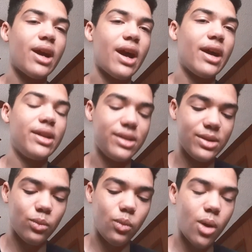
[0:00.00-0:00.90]
I
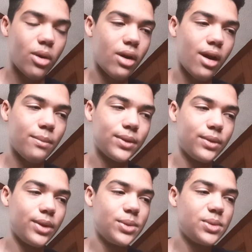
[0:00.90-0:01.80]
won't
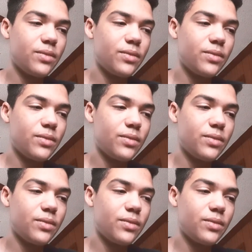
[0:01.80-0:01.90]
upload YouTube